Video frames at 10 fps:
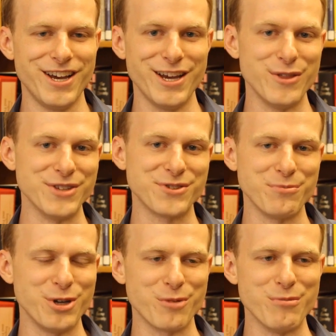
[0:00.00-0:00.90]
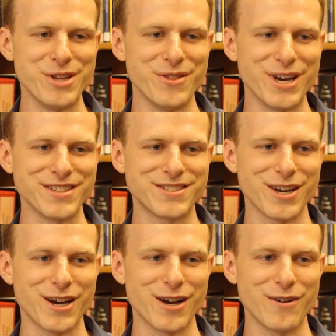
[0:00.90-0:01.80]
and then some young men that
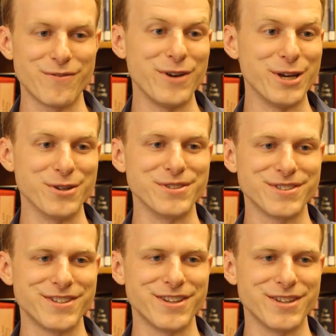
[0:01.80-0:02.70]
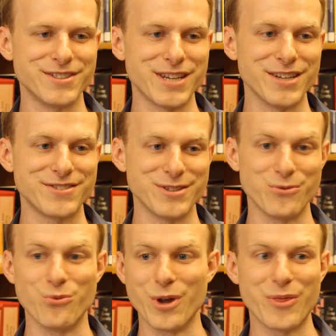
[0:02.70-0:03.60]
failed the test
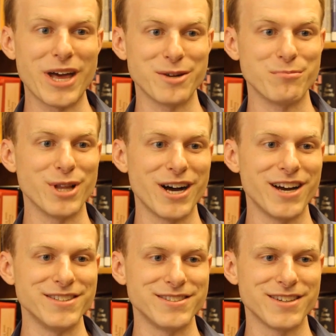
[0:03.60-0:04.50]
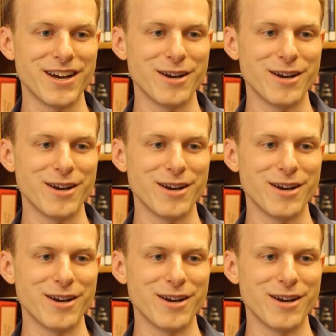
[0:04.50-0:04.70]
and what that implies